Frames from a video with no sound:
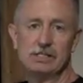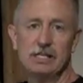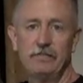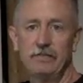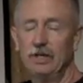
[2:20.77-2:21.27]

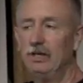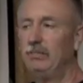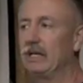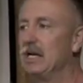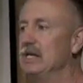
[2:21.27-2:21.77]

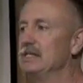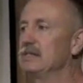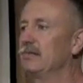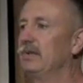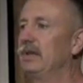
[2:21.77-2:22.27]
seafood
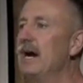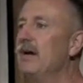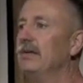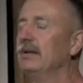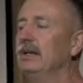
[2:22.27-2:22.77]
because
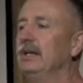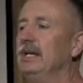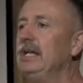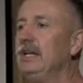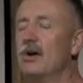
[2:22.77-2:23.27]
without
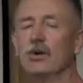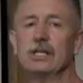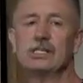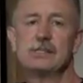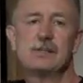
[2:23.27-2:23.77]
eating
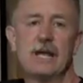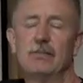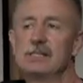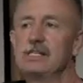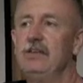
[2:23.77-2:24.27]
only
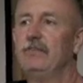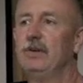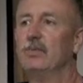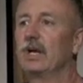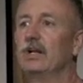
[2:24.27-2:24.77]
sustainable
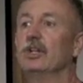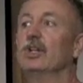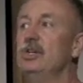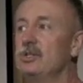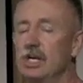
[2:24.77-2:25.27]
seafood, we're going to
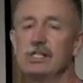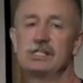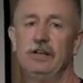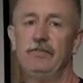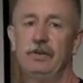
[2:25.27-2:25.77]
lose our
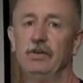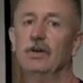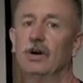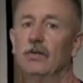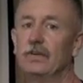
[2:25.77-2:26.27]
seafood
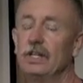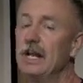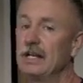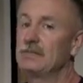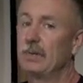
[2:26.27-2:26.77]
over the
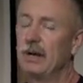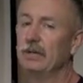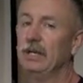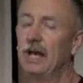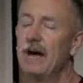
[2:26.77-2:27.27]
next
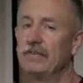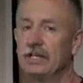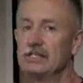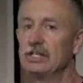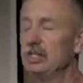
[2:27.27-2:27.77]
probably half a
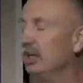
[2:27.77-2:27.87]
dozen